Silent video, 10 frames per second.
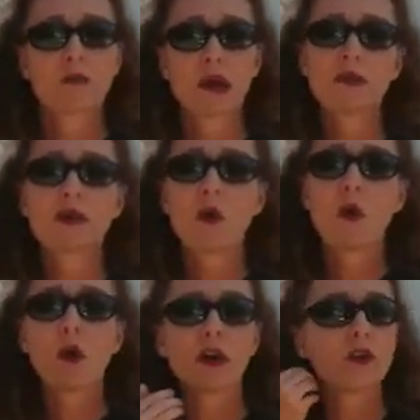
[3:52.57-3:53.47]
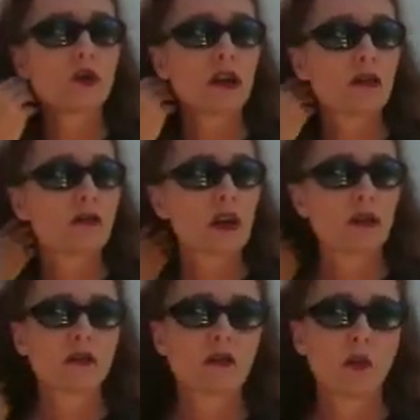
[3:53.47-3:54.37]
and maybe the whole ingredient
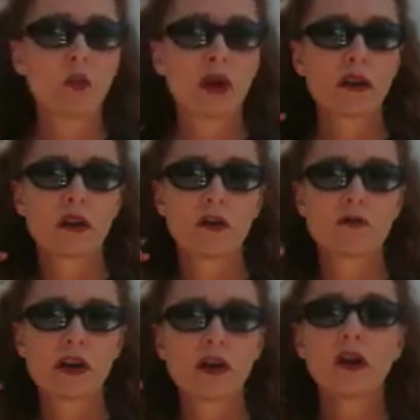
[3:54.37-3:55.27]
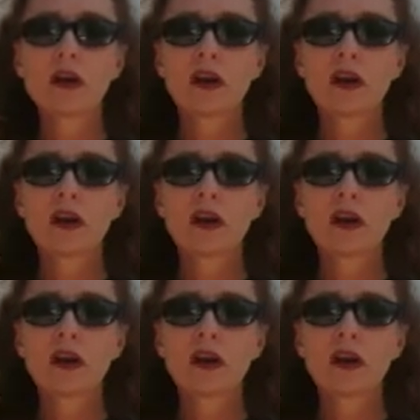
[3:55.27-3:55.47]
thing is somewhat of a